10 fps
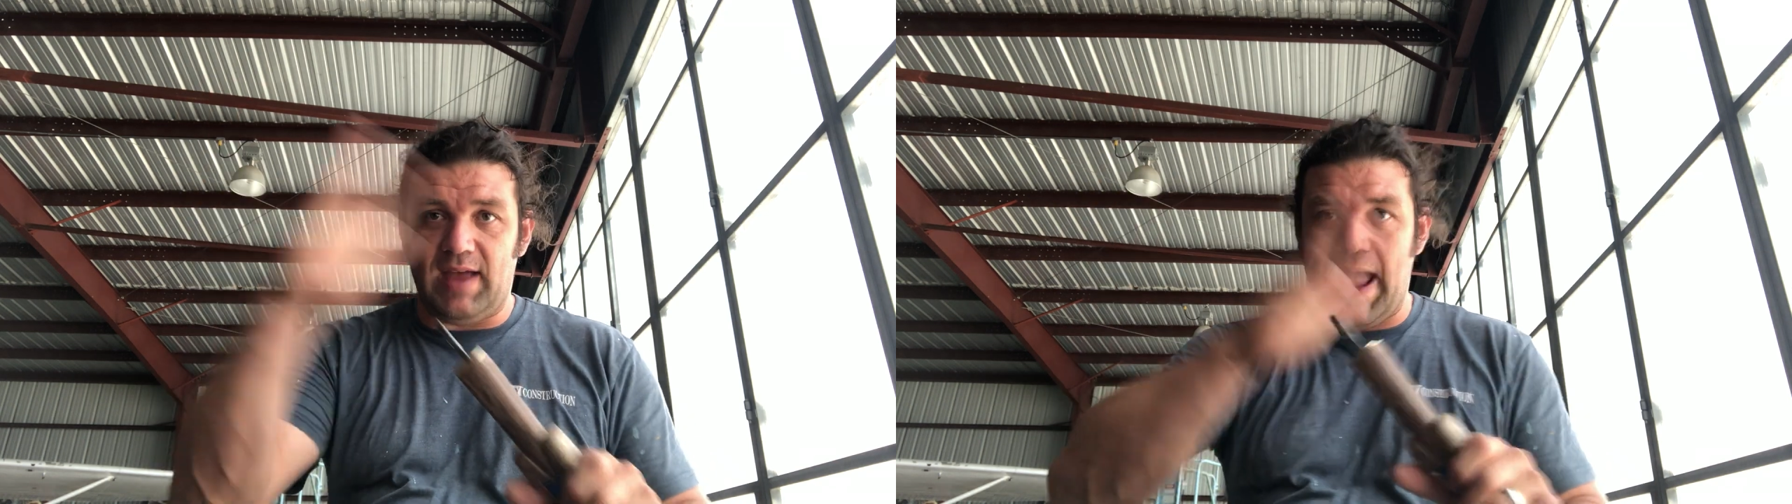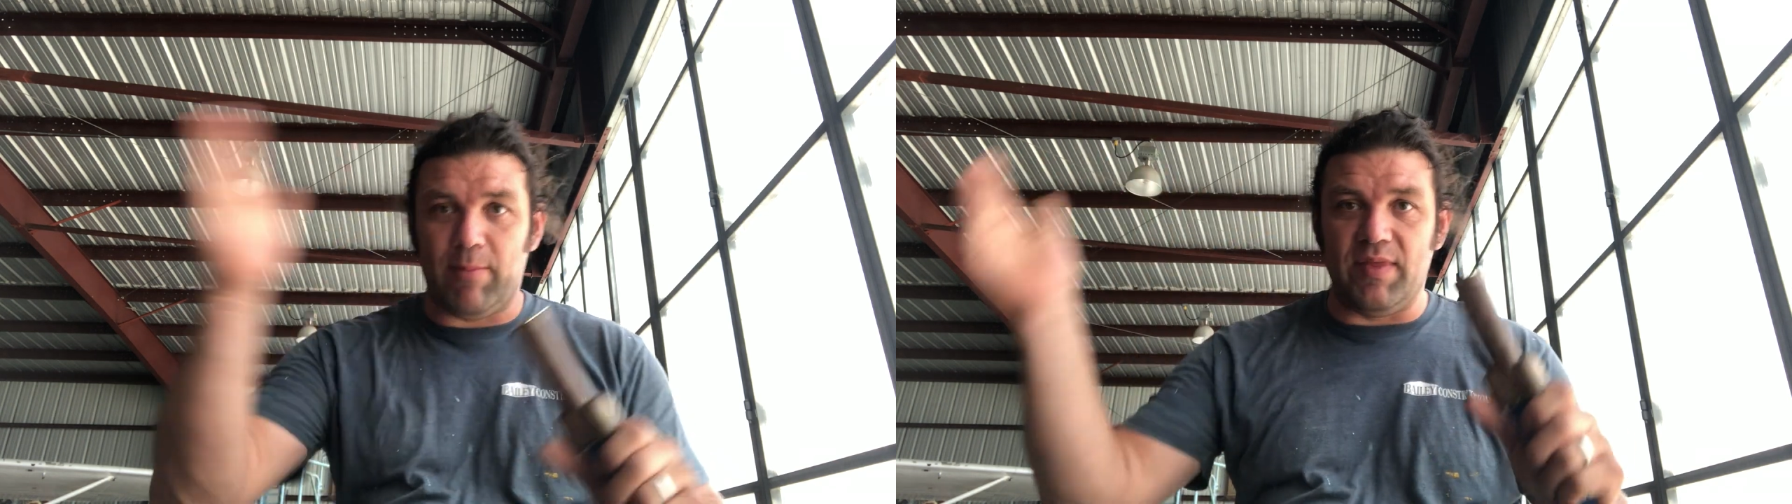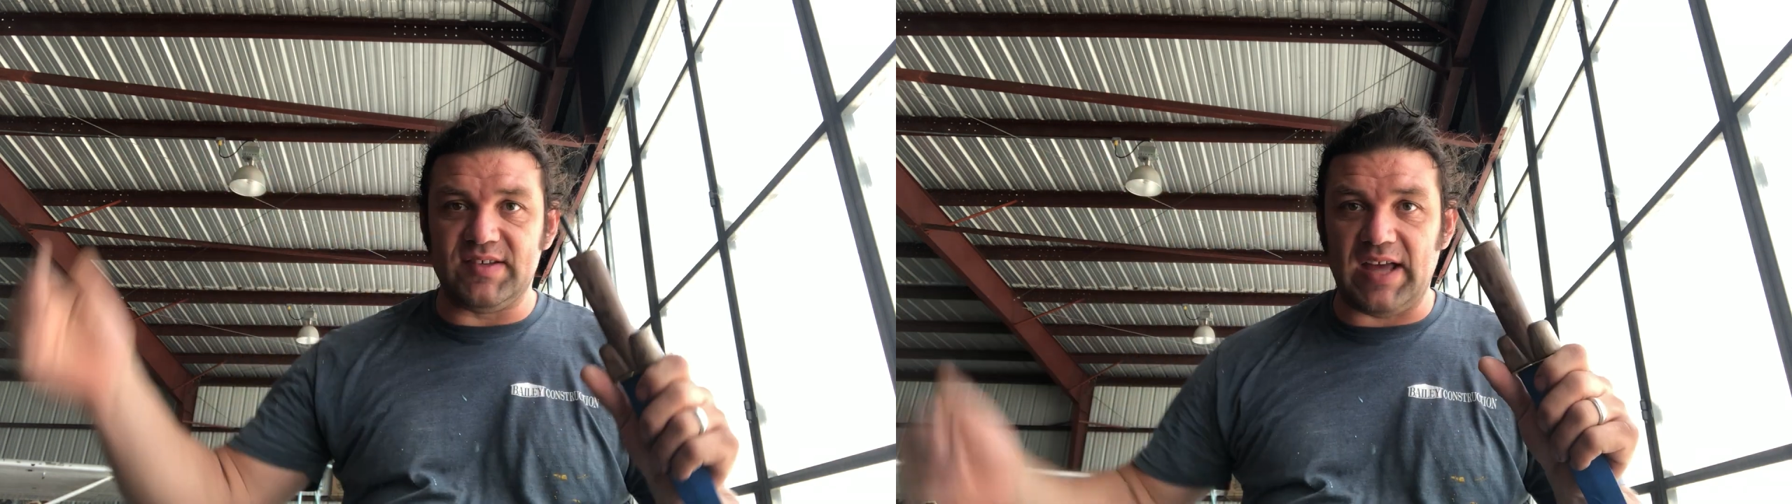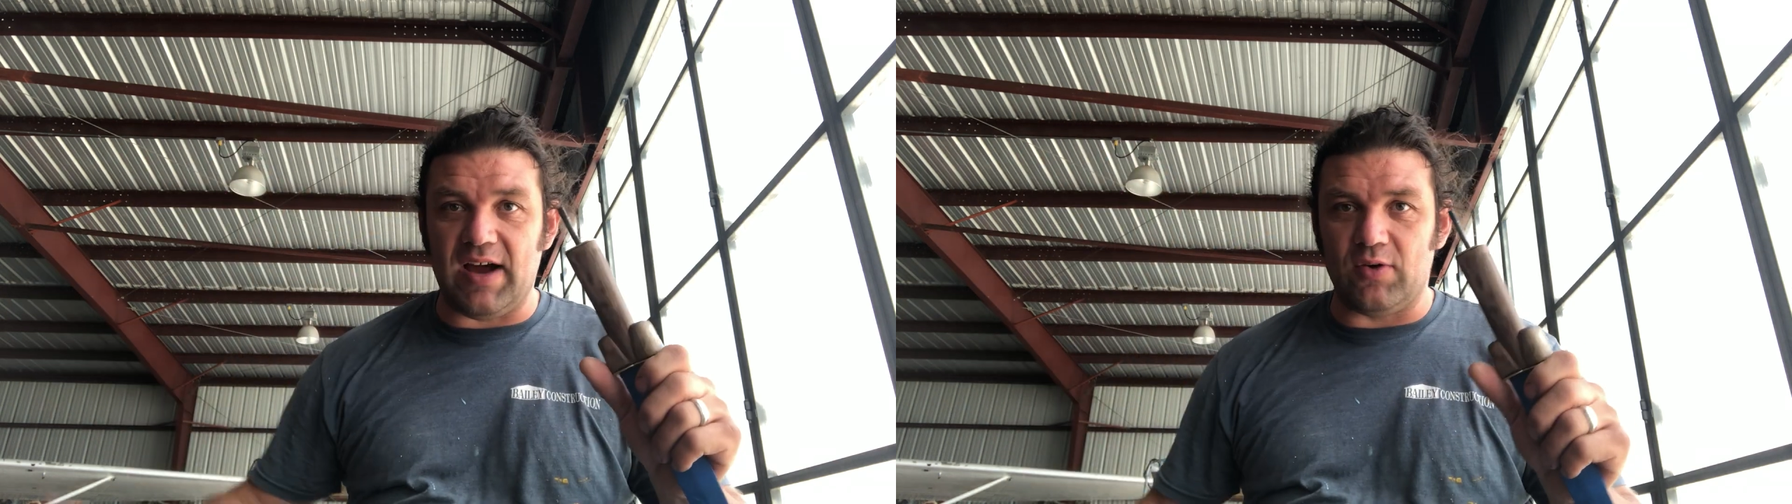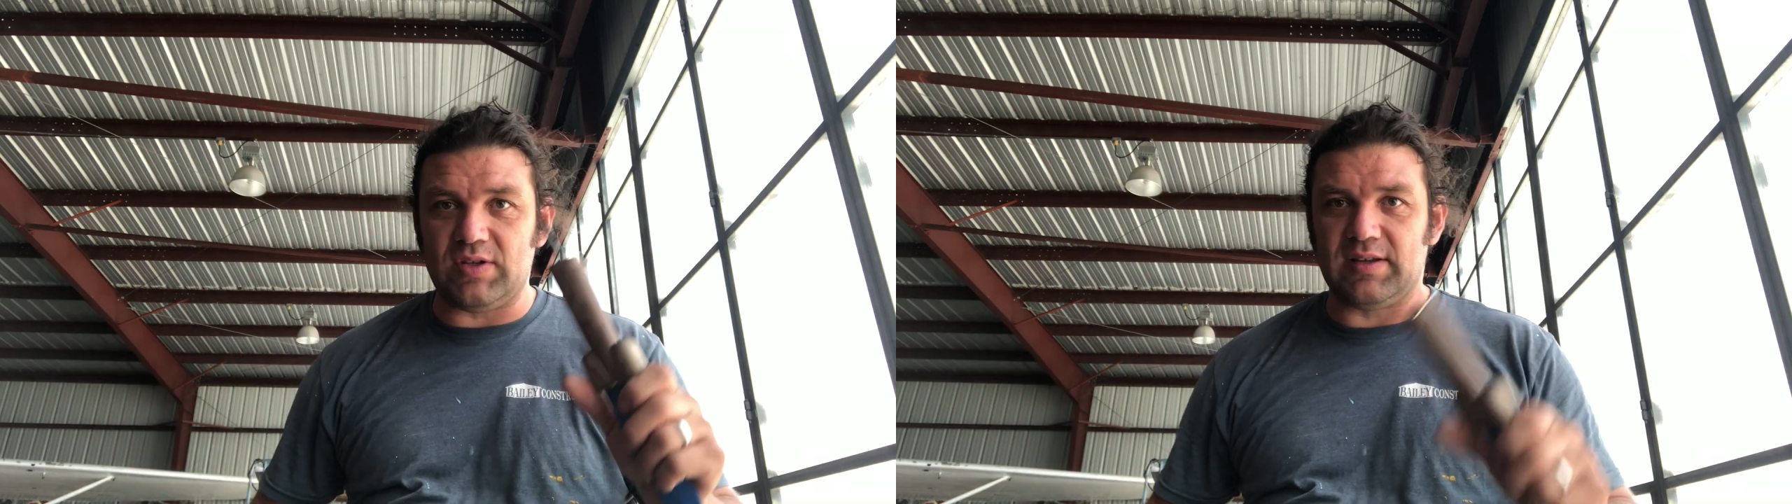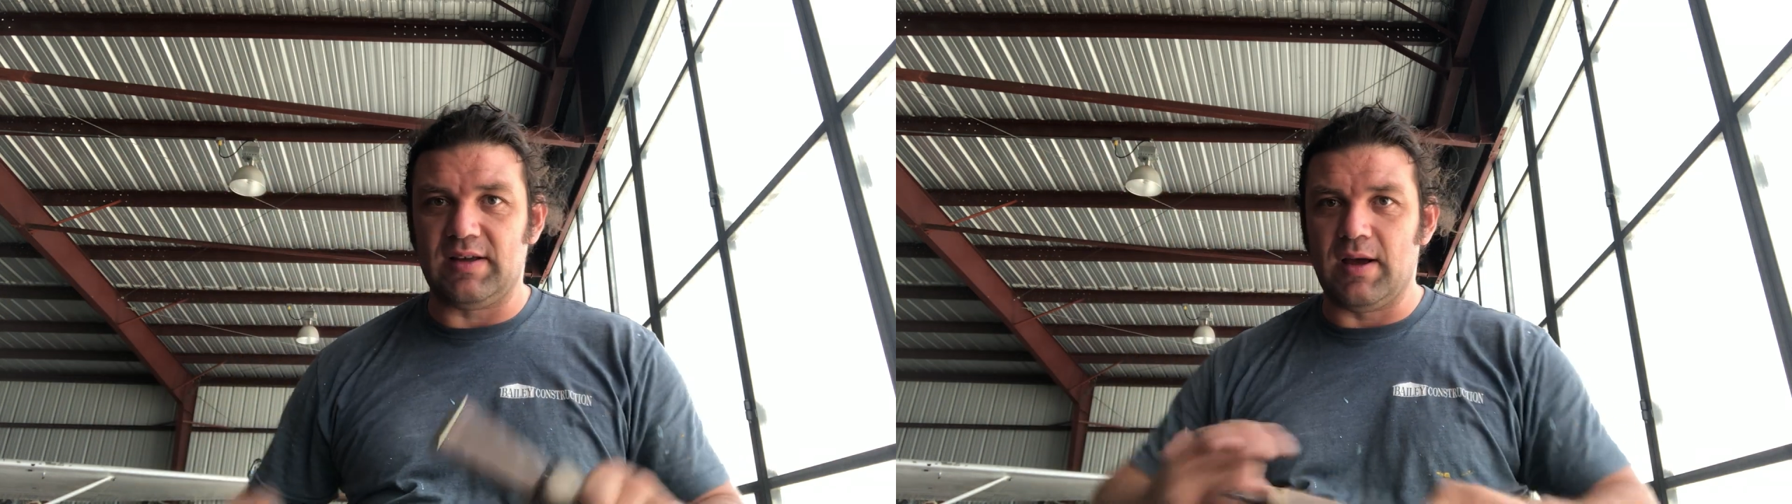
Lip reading: hammer this out,